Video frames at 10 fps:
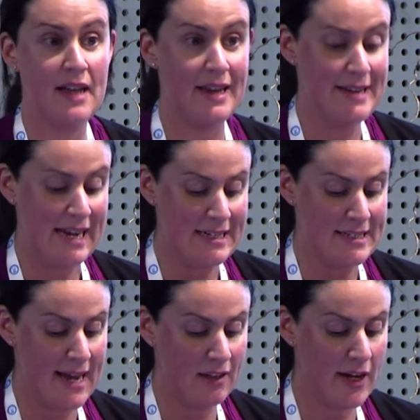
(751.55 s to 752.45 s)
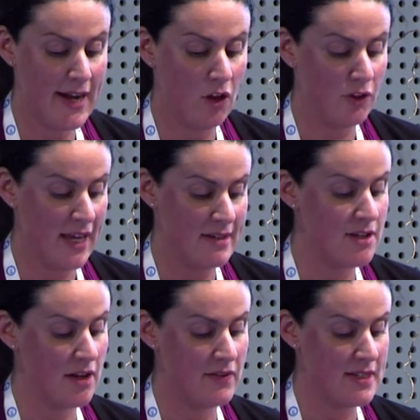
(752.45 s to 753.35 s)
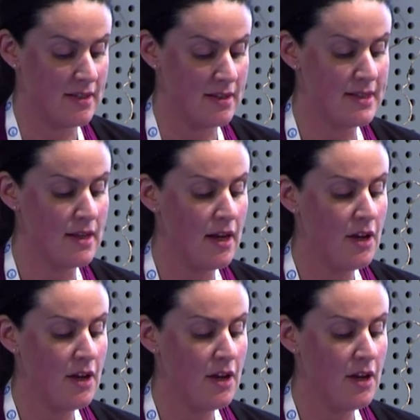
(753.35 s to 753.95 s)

and needed allied healthcare services